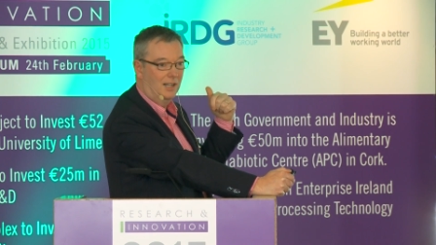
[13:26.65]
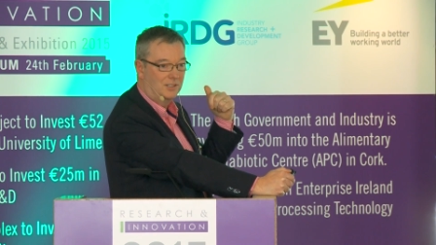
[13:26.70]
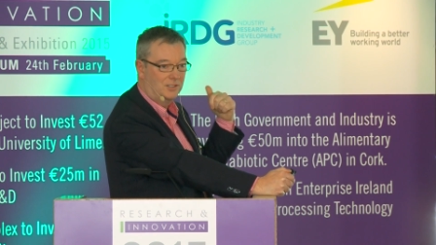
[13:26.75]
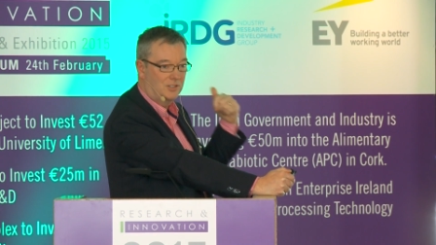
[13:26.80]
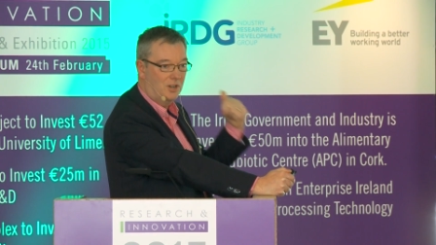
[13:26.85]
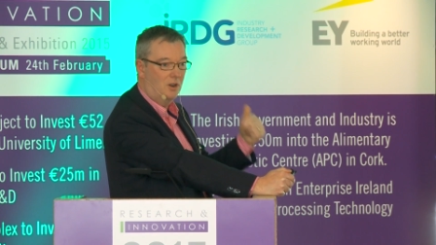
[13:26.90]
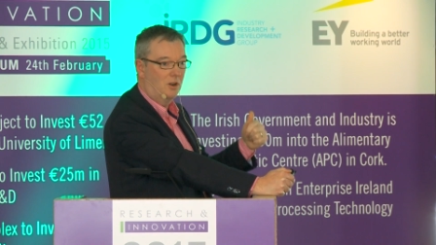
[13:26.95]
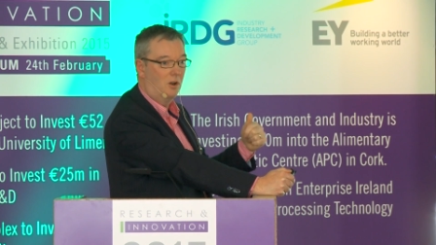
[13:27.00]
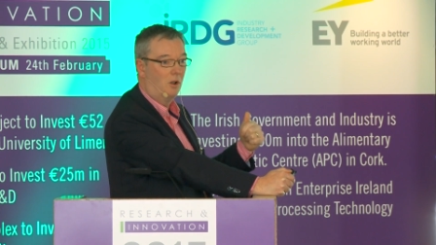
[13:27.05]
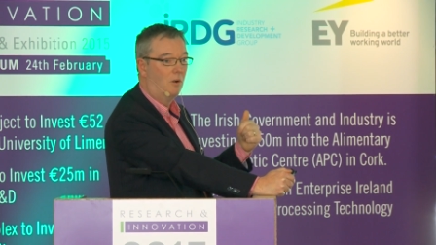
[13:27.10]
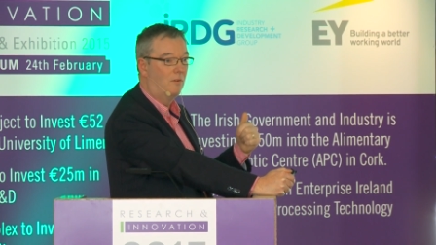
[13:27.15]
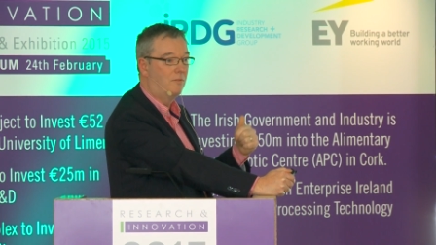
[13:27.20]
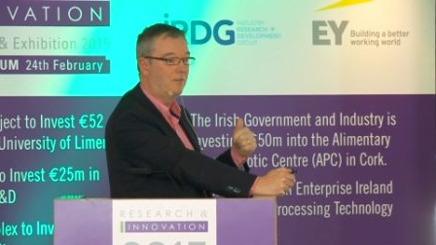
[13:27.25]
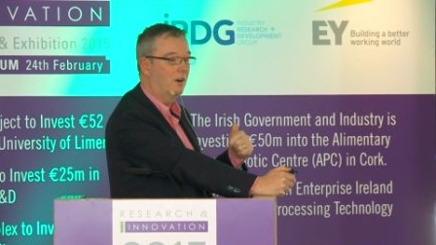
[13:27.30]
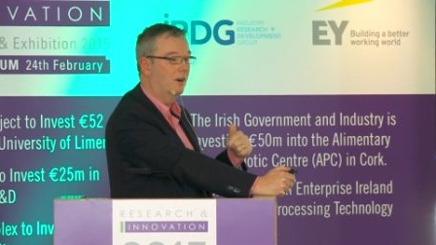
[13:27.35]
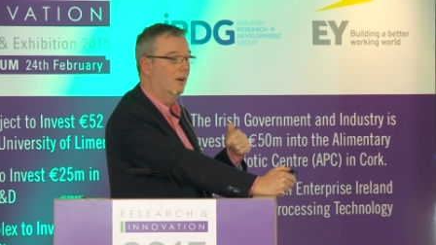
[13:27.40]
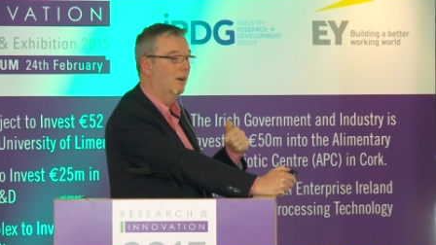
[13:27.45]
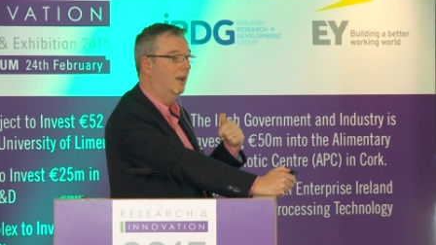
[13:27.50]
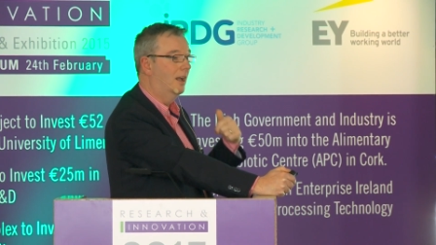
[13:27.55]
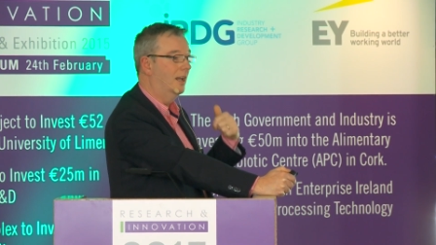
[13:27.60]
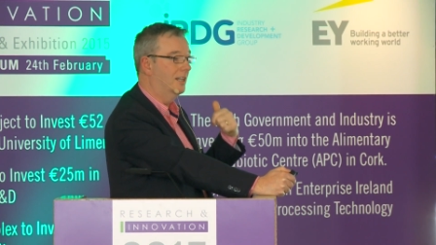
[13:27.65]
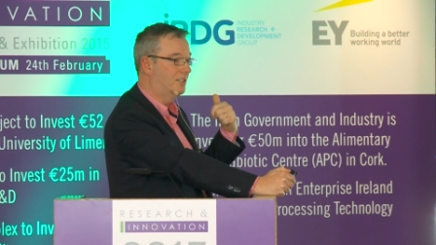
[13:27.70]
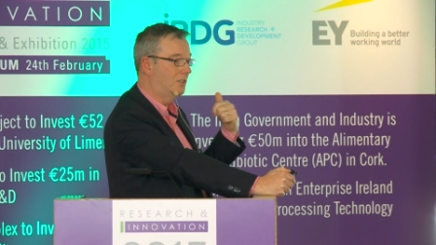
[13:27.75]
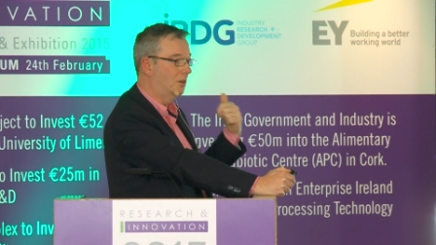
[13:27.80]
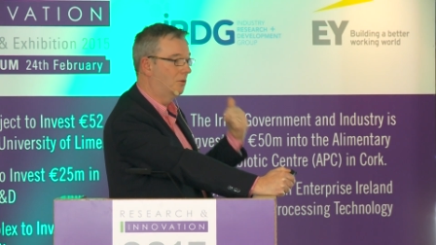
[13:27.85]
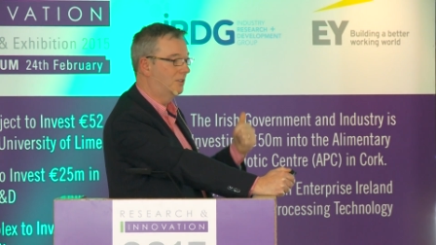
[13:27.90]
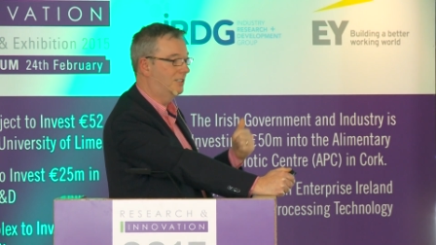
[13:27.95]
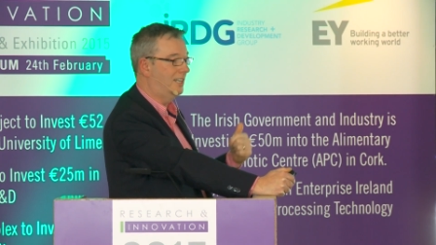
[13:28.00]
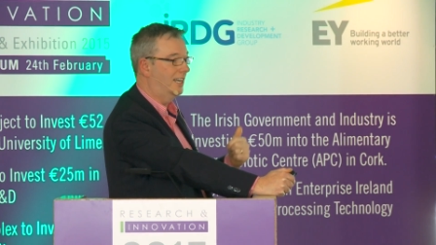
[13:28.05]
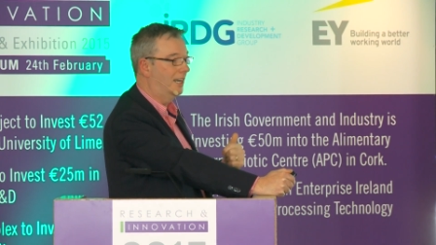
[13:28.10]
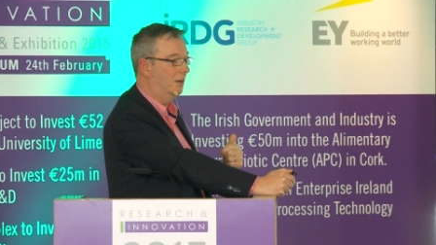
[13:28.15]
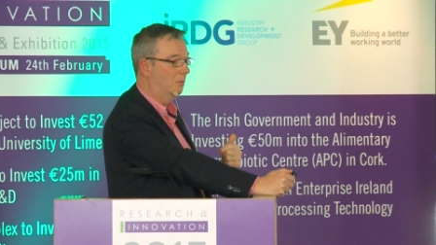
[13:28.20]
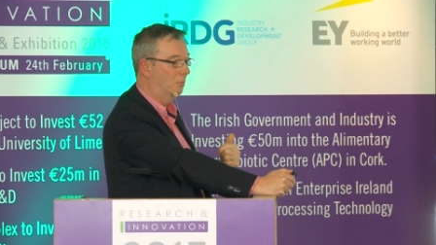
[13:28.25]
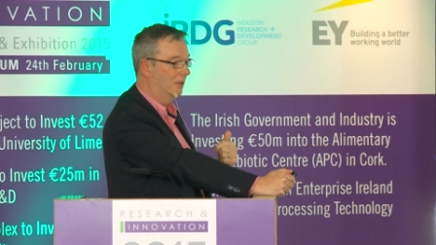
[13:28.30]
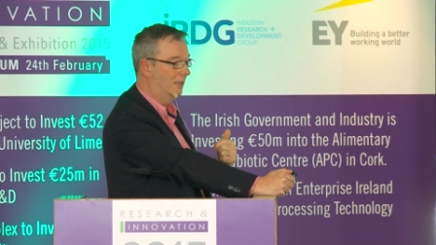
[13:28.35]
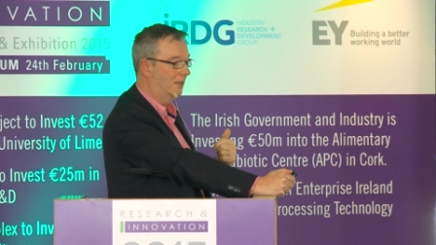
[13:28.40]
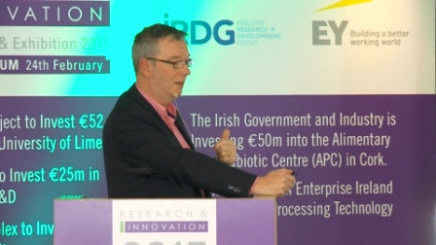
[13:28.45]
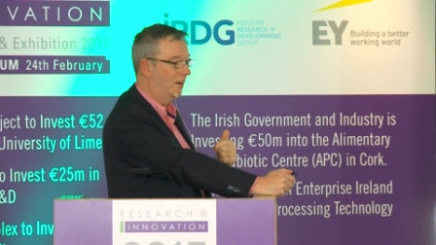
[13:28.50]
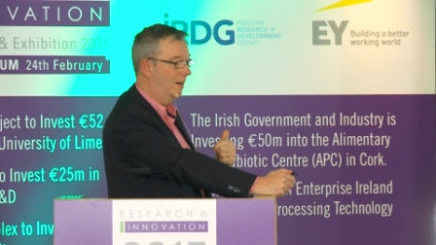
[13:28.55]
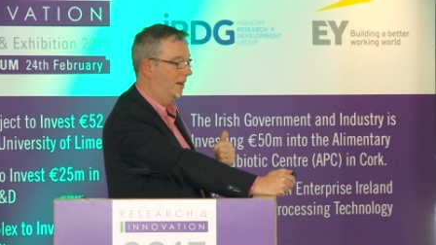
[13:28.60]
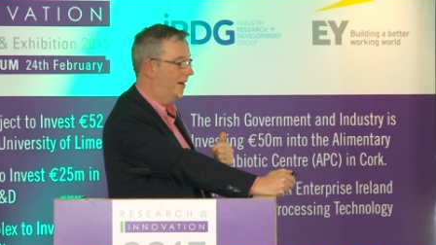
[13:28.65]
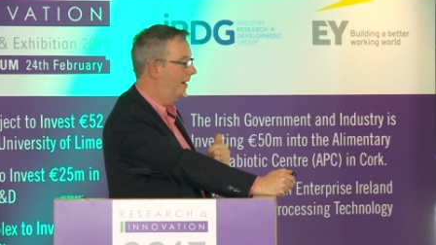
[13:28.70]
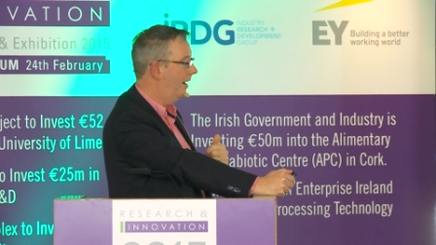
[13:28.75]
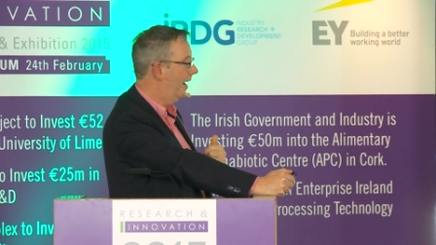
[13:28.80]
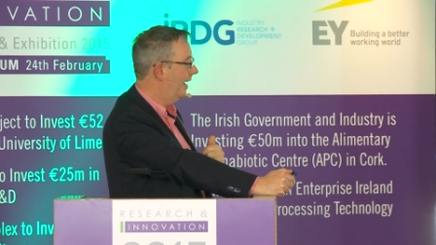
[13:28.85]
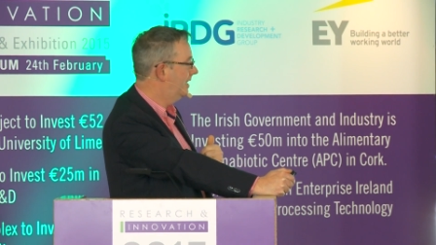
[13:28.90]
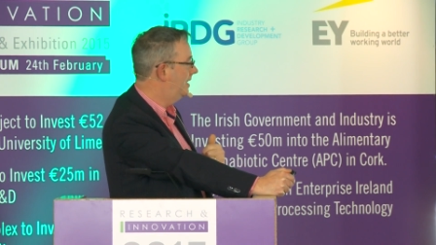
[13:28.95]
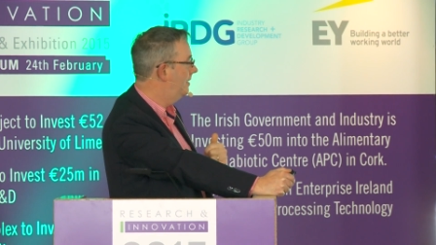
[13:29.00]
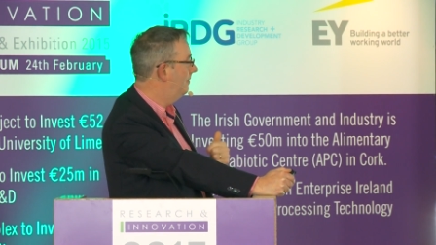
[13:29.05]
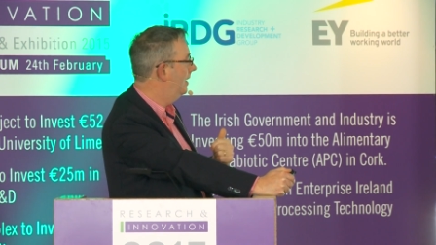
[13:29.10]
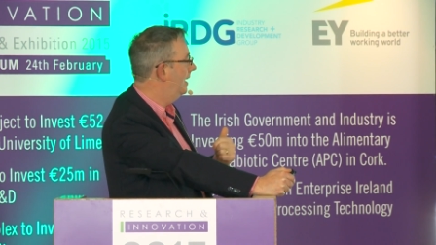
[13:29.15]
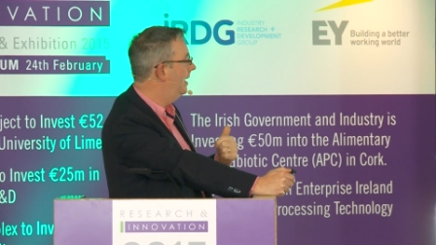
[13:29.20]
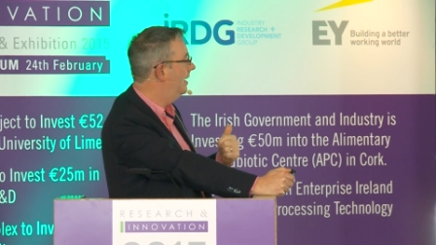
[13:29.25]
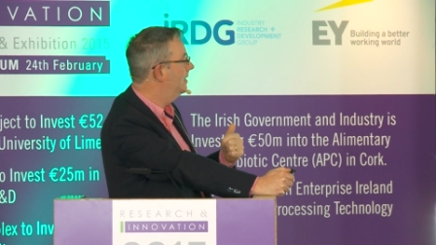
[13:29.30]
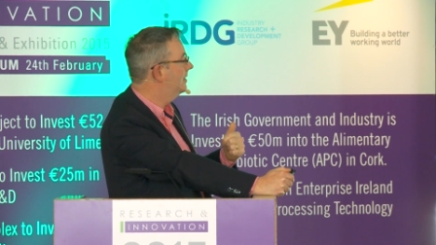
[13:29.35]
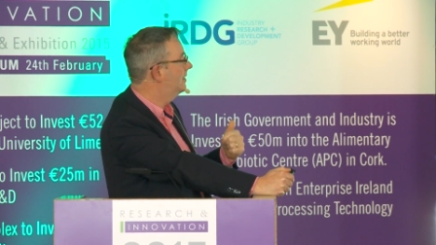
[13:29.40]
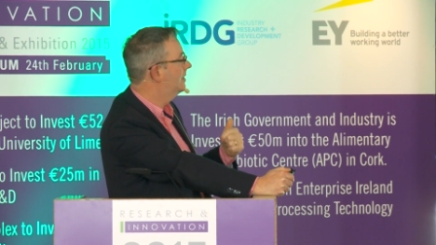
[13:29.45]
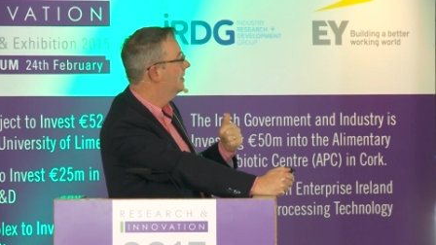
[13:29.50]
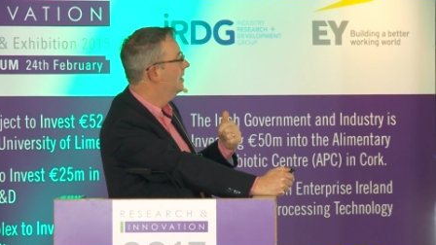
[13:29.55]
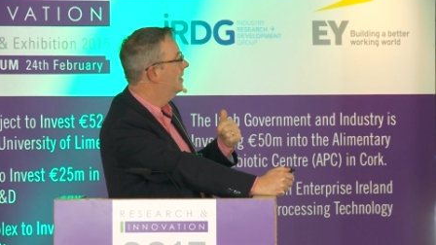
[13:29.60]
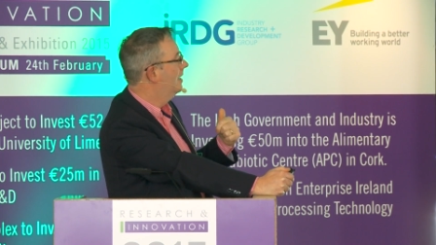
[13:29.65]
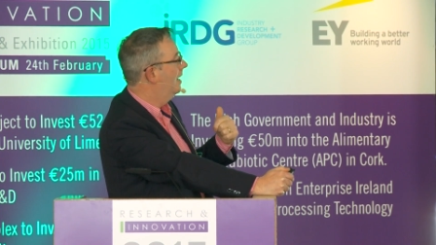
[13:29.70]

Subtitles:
turnover associated with our activities,